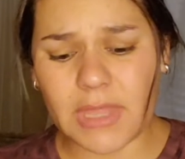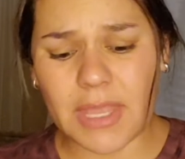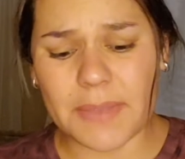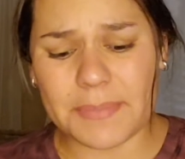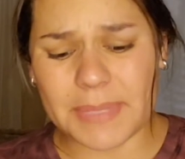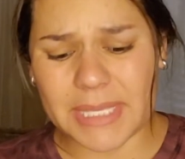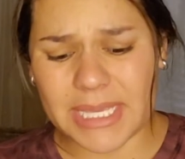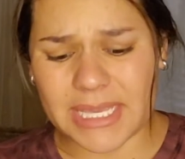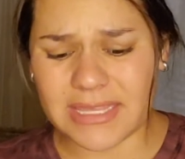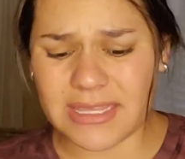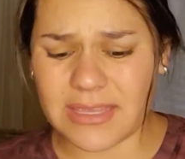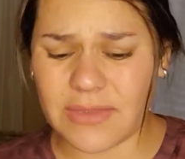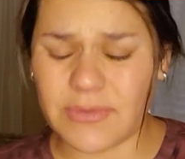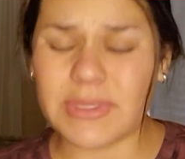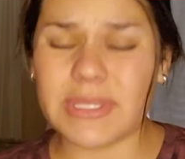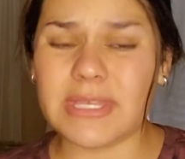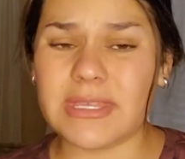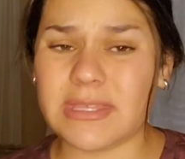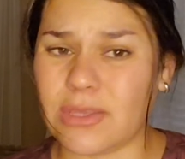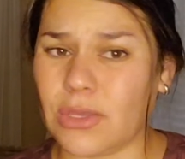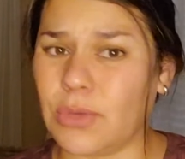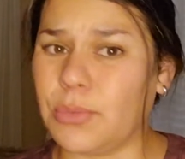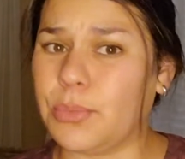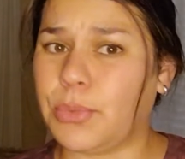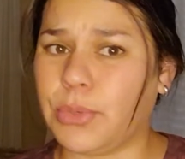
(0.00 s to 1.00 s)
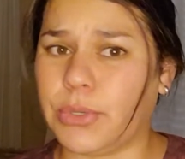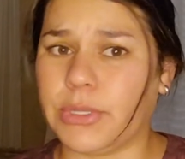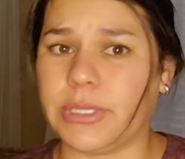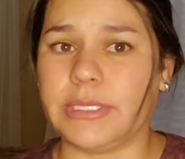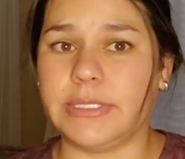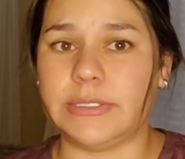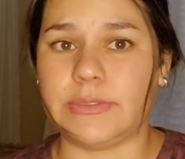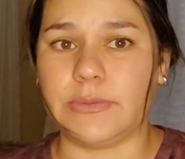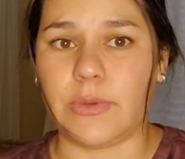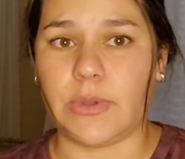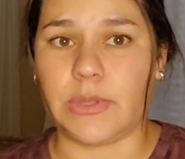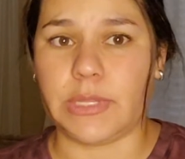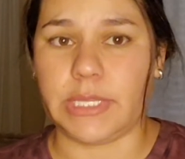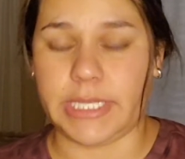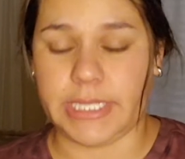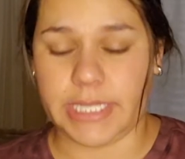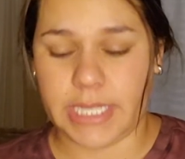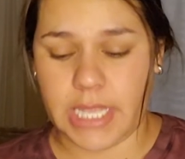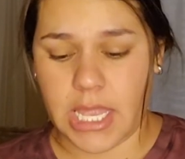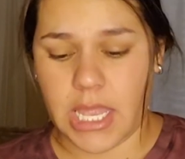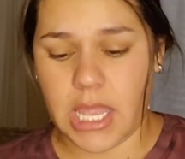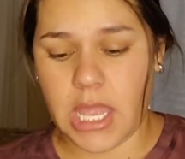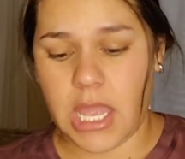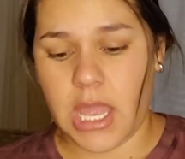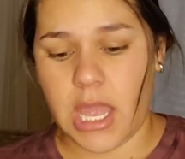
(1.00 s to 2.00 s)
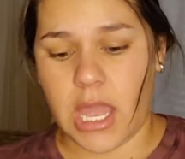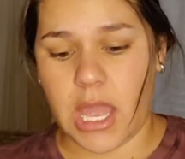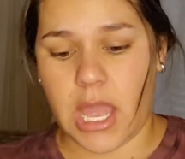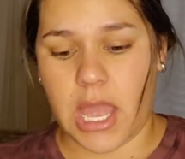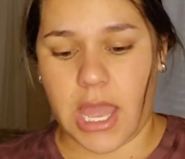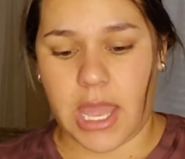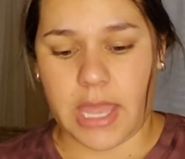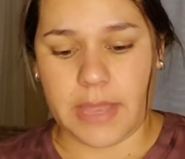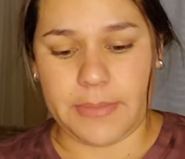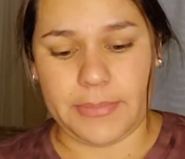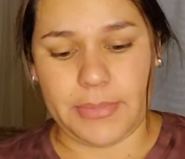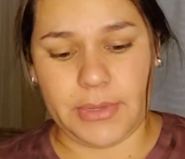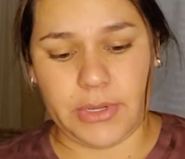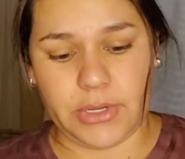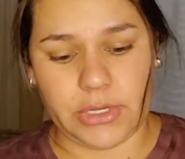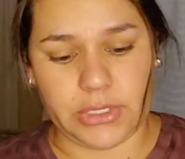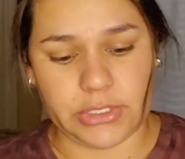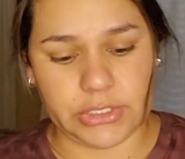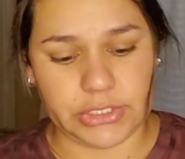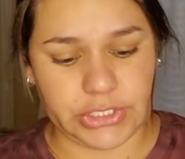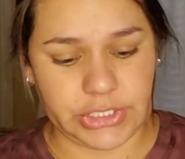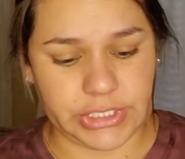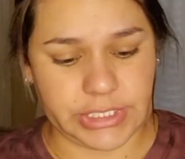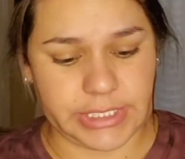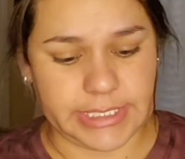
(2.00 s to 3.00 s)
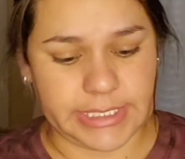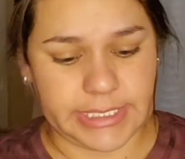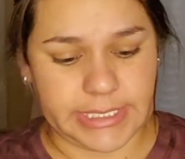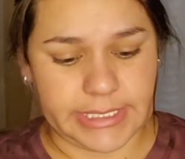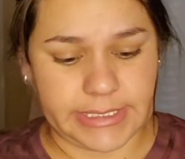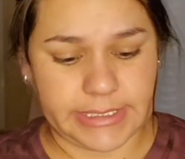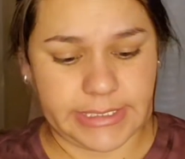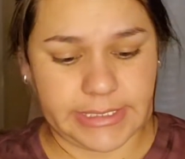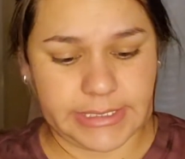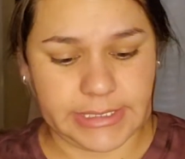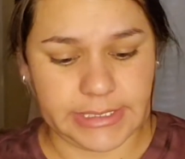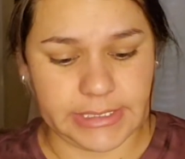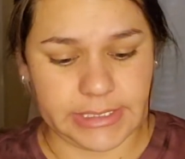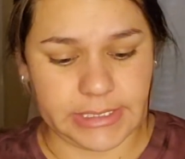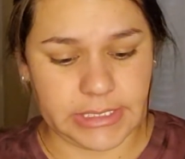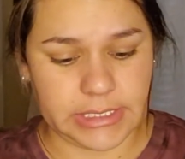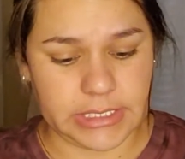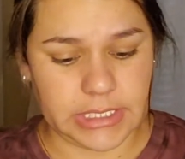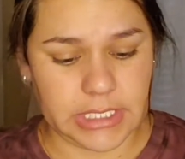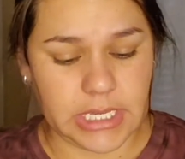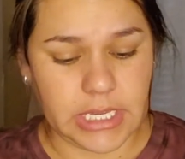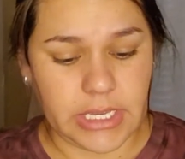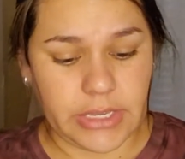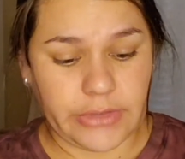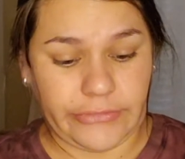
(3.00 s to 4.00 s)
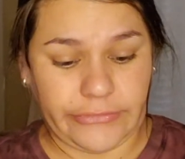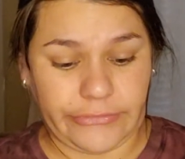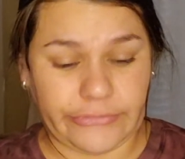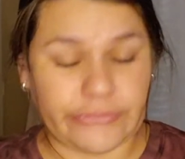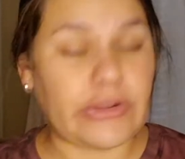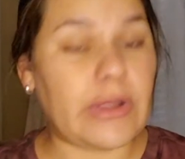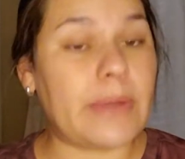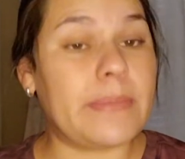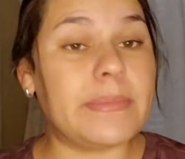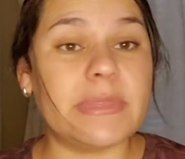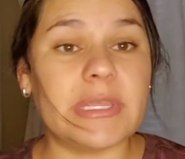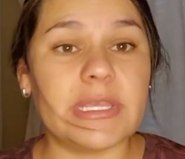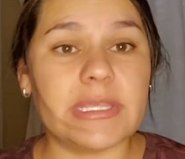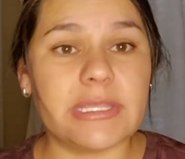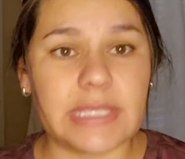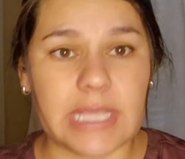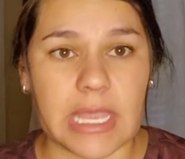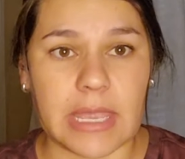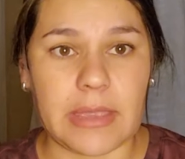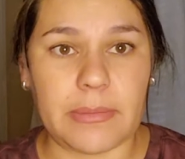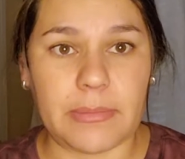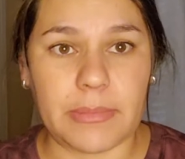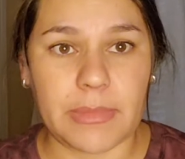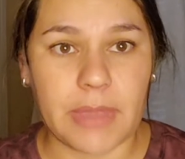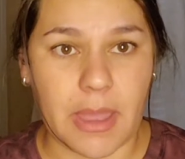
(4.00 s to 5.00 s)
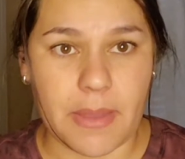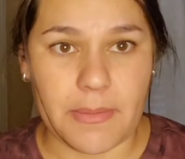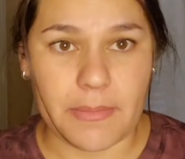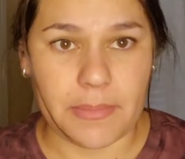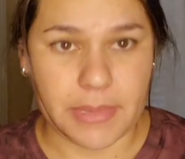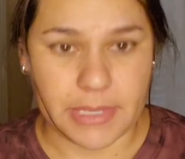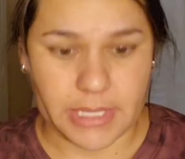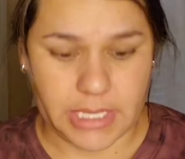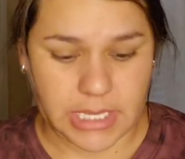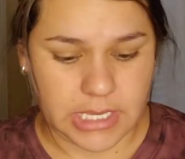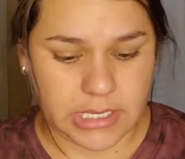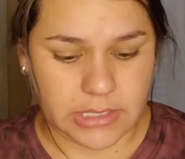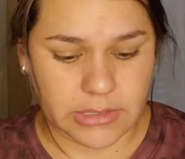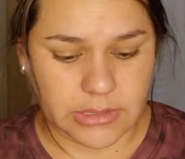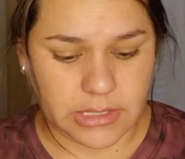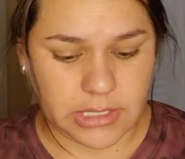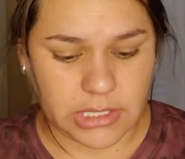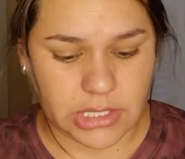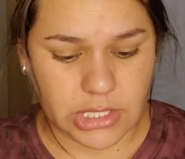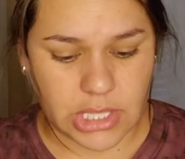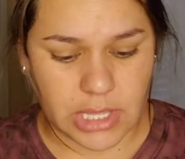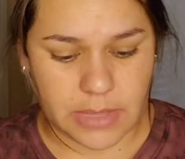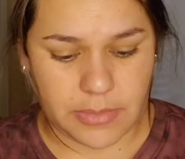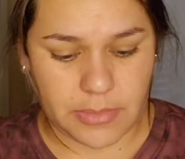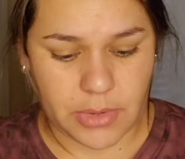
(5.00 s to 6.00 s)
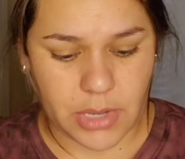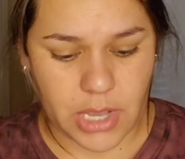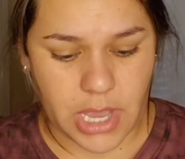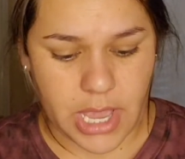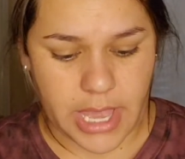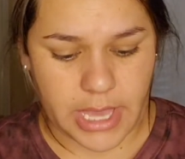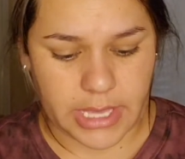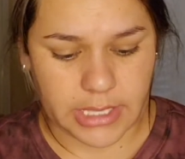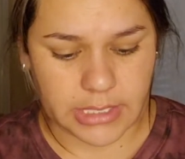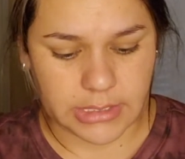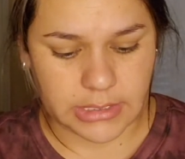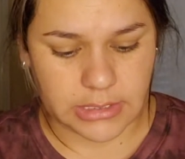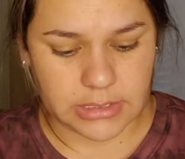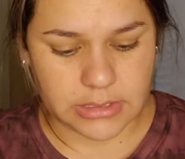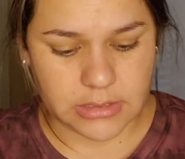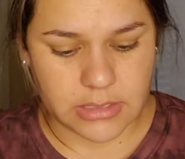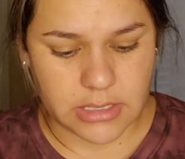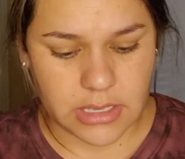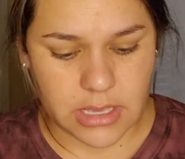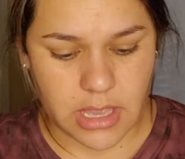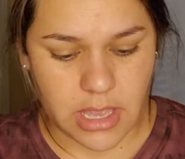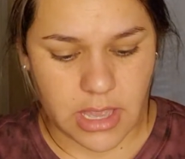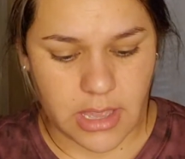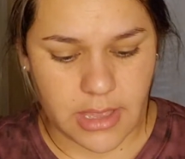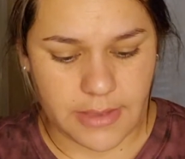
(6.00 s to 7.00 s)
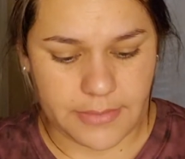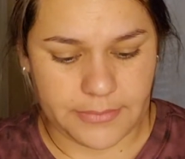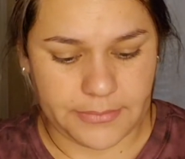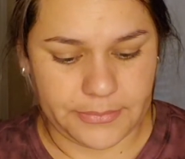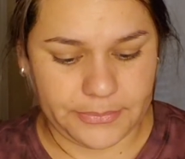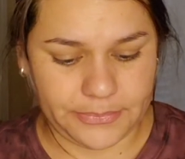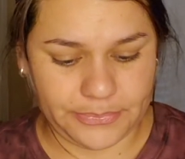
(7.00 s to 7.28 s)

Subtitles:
because I was still pretty swollen, I purchased from the same company, the ShaperX. I